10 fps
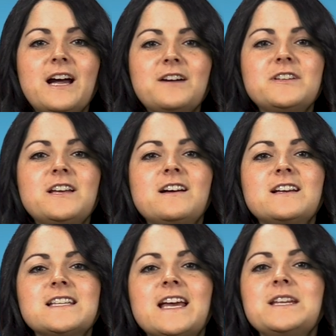haven't
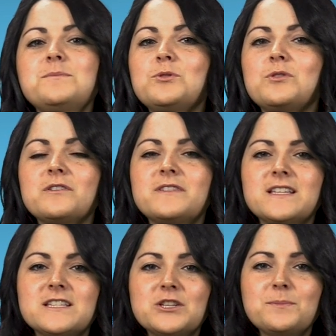heard any more of
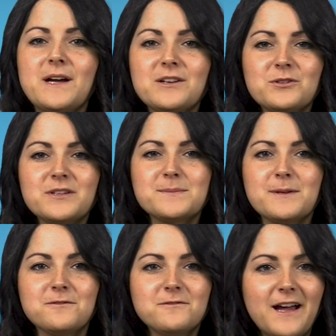these £2 coins
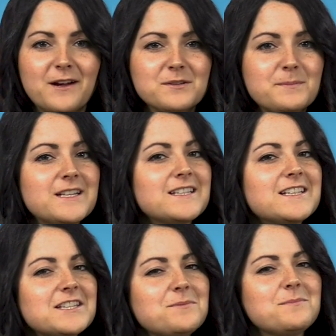being found, but it
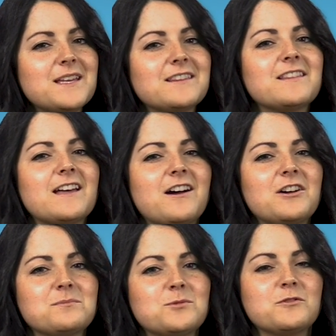doesn't mean that there
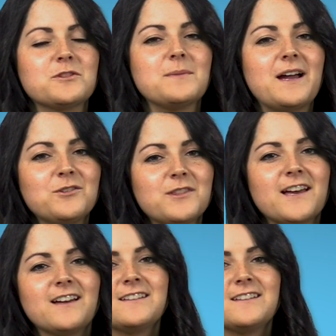aren't more of them out there.